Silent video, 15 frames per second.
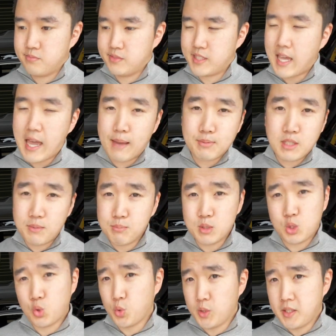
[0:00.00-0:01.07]
taps in
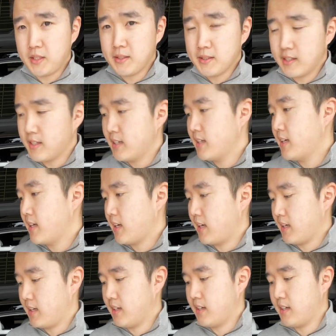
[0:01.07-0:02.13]
between,
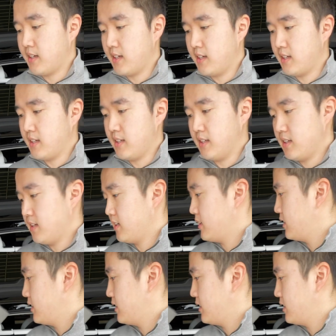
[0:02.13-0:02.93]
and